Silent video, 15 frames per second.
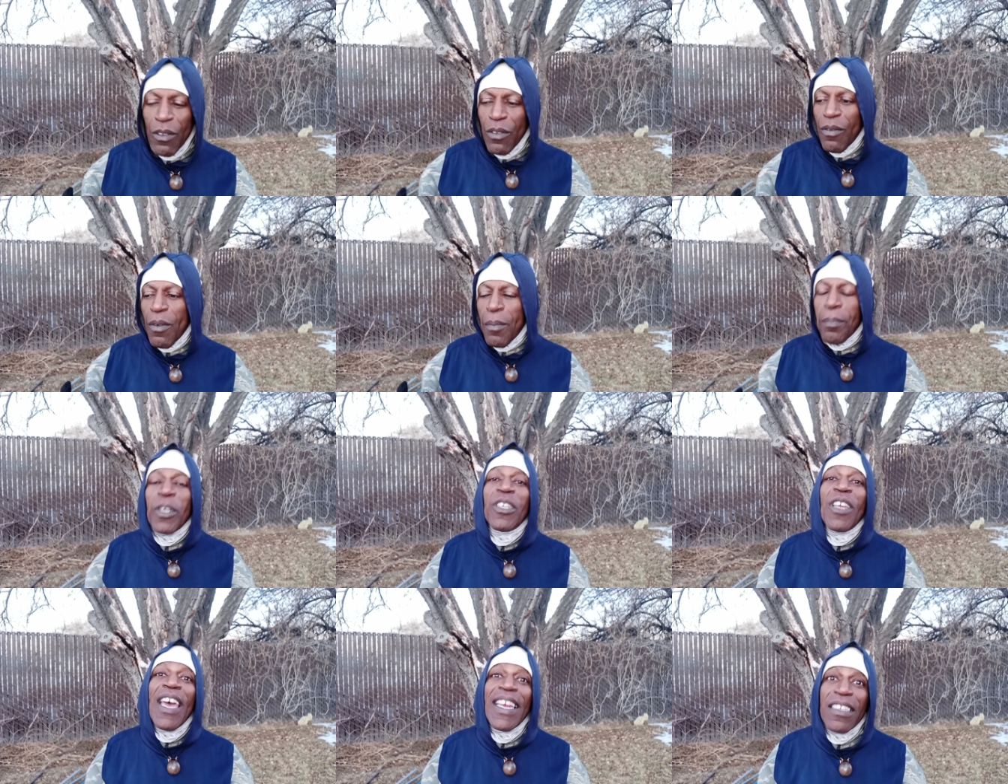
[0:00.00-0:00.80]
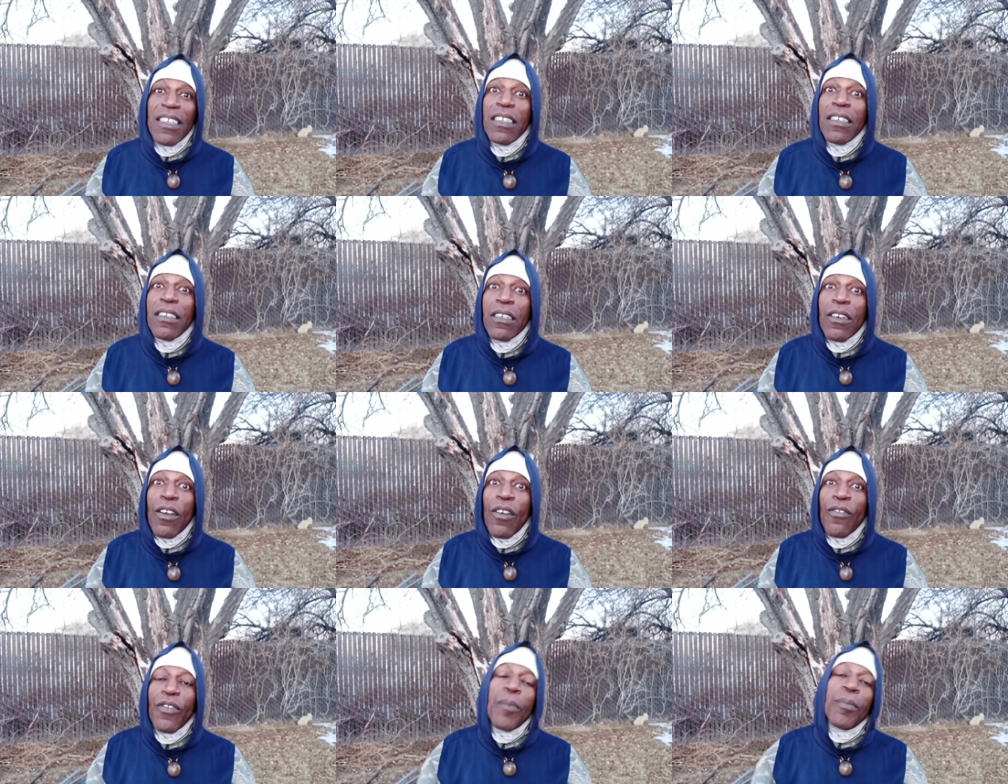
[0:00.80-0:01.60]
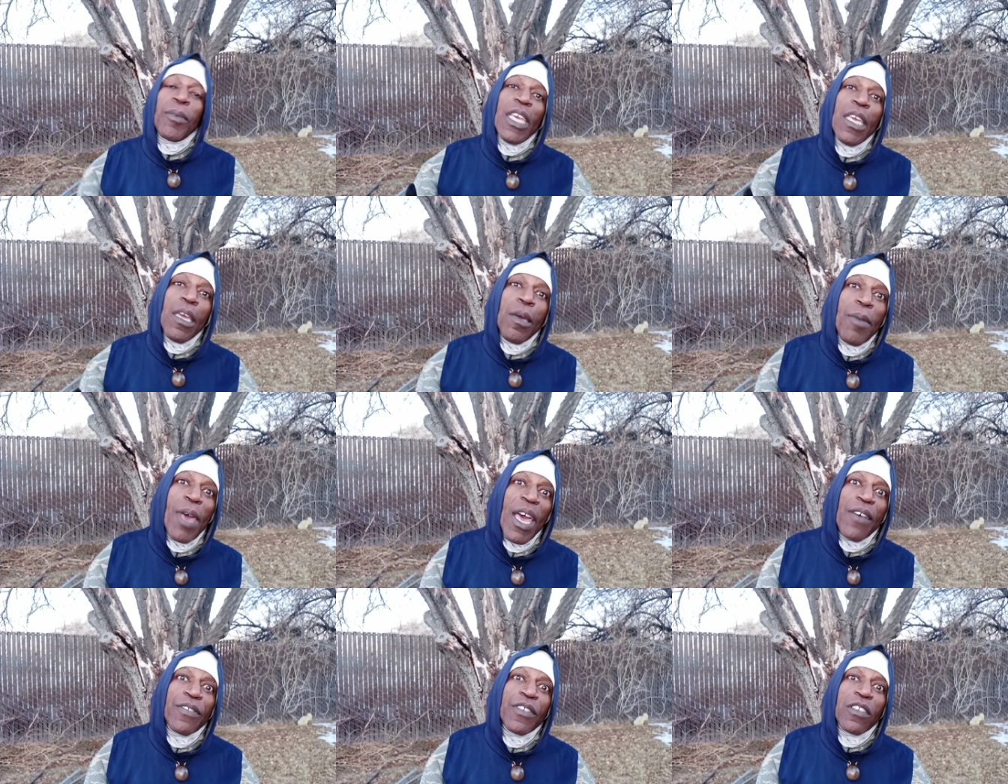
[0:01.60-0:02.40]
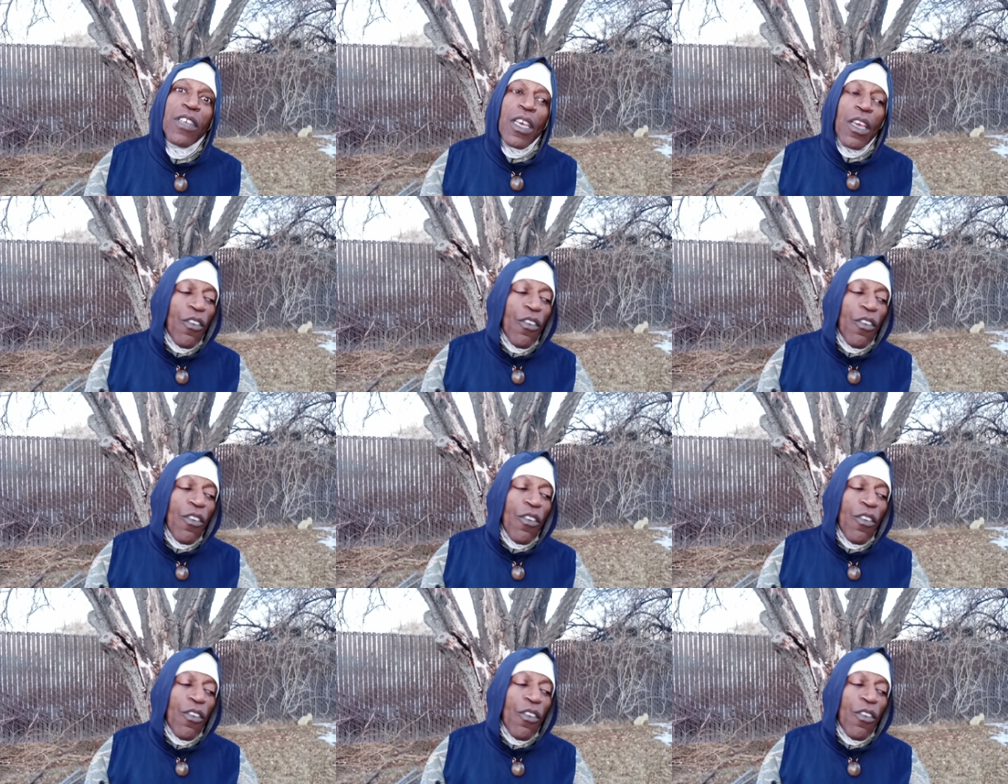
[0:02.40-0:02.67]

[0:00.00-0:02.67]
protected from EMFs,